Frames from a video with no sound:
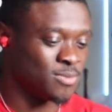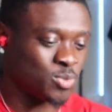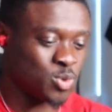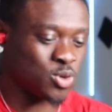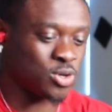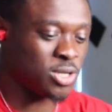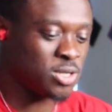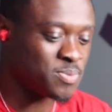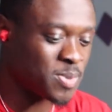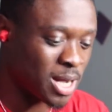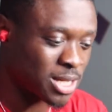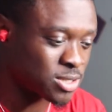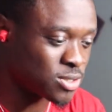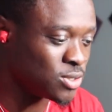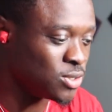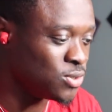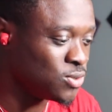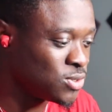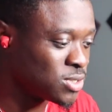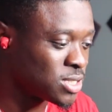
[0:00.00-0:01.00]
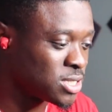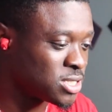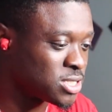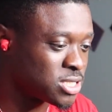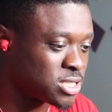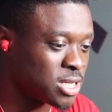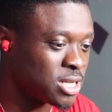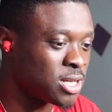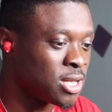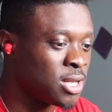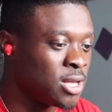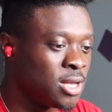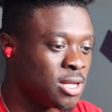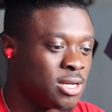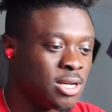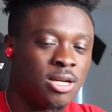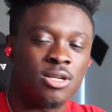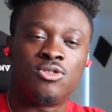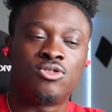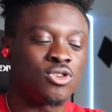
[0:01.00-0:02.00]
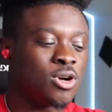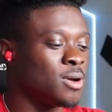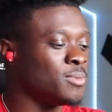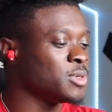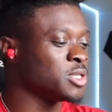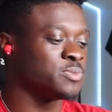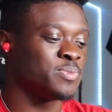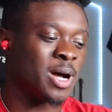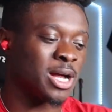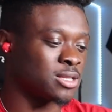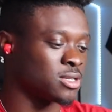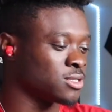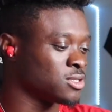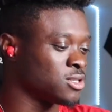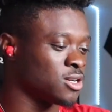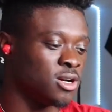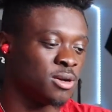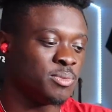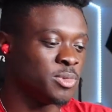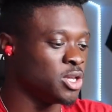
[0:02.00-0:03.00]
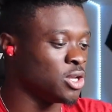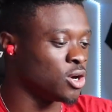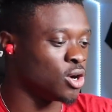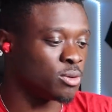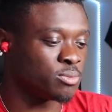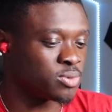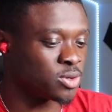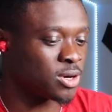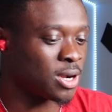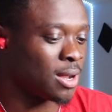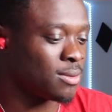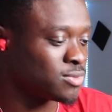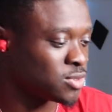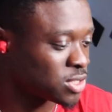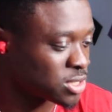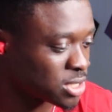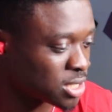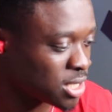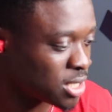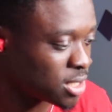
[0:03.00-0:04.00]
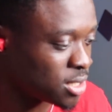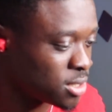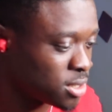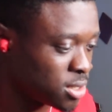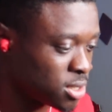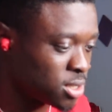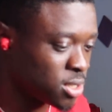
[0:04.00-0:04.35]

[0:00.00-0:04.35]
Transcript: bro, he's about to lose this shit. The drum is about to turn me up, bro. I'm just saying.